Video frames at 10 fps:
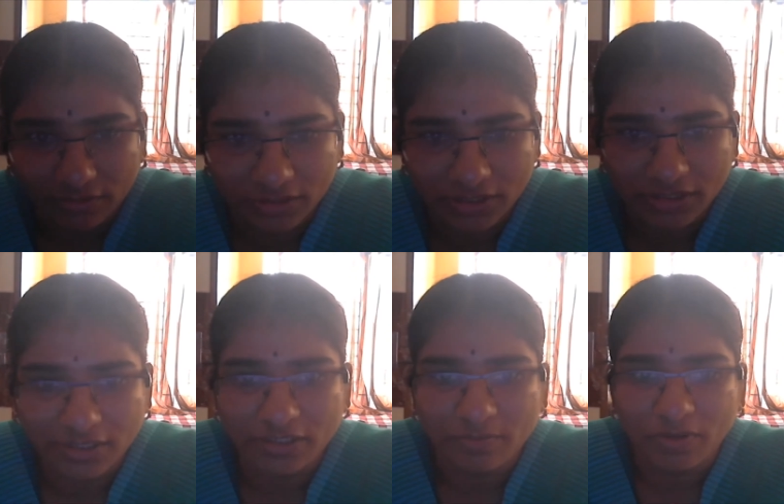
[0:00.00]

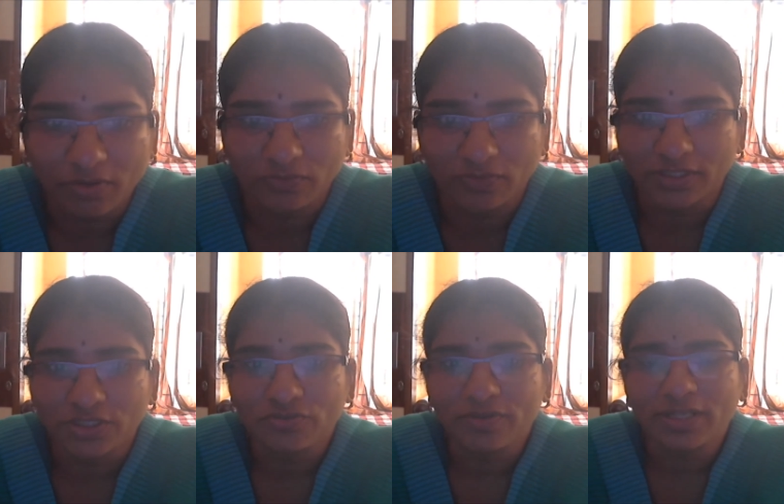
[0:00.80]
discuss about word
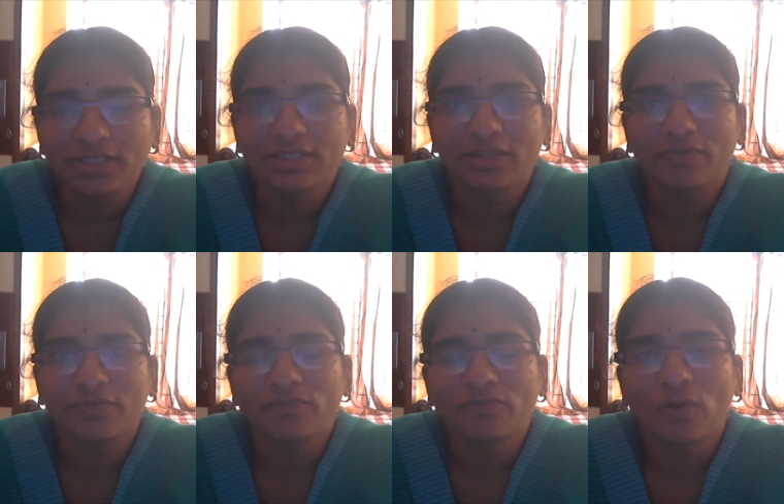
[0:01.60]
stress. We
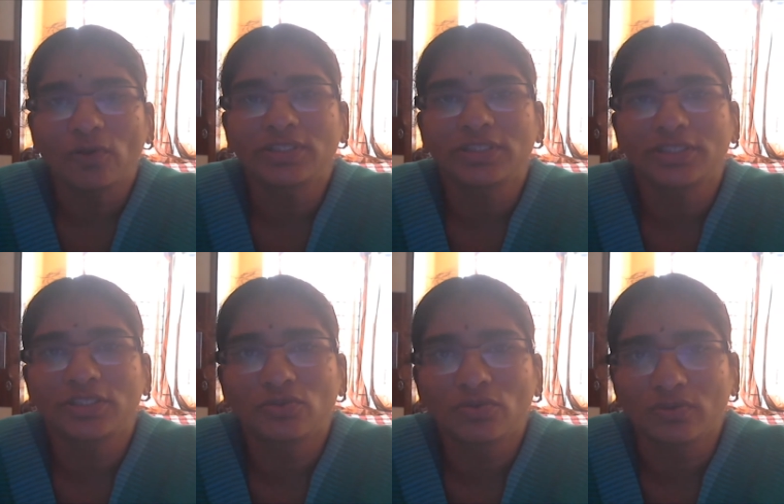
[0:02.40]
follow
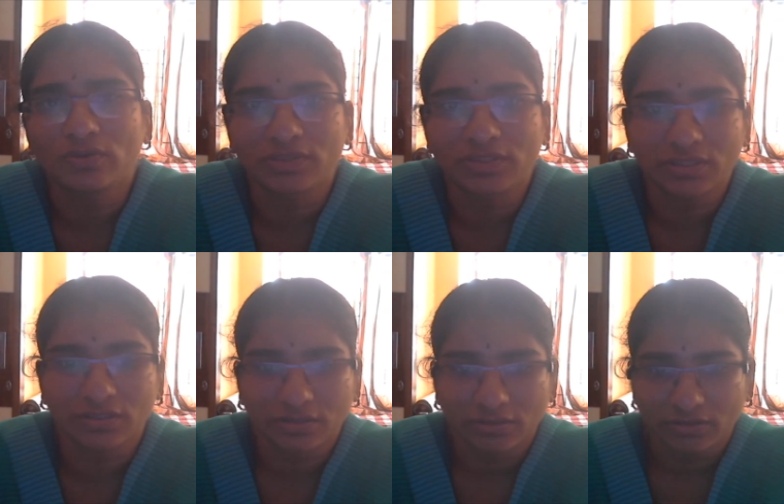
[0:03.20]
certain rules
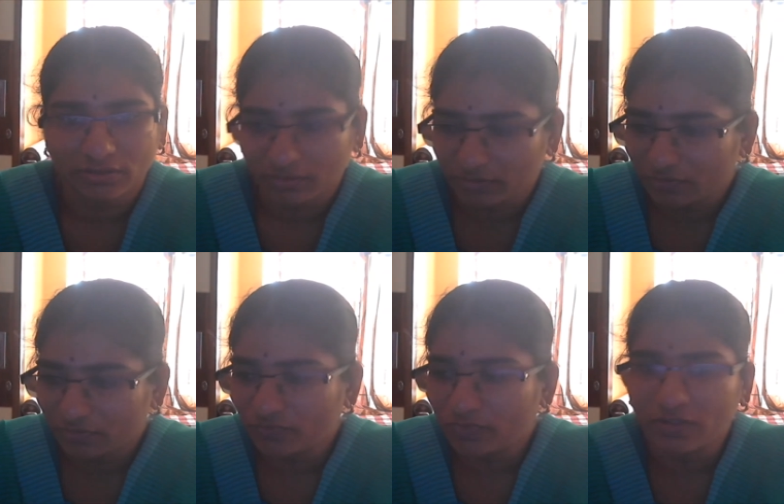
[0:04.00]

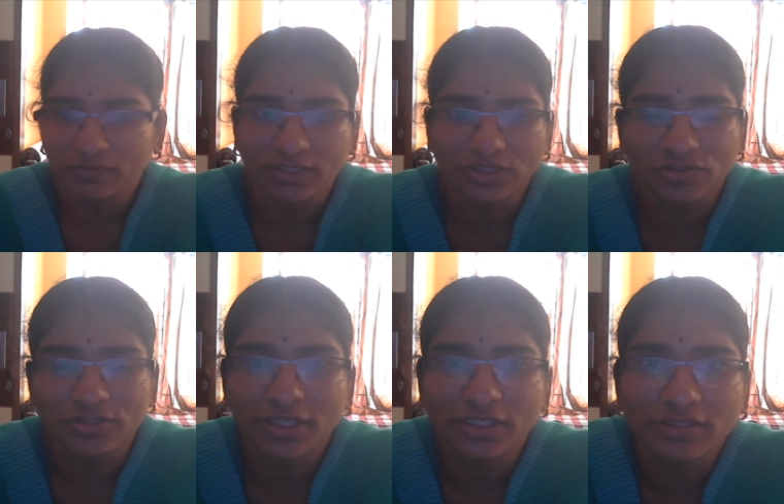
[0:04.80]
for the word
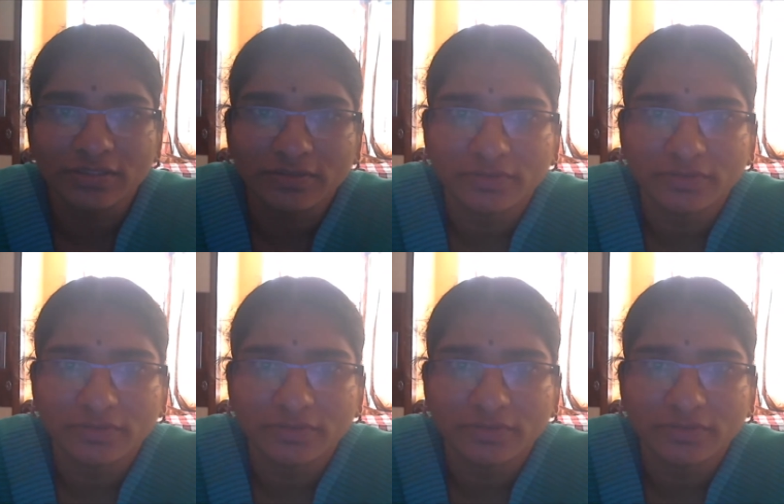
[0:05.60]
stress.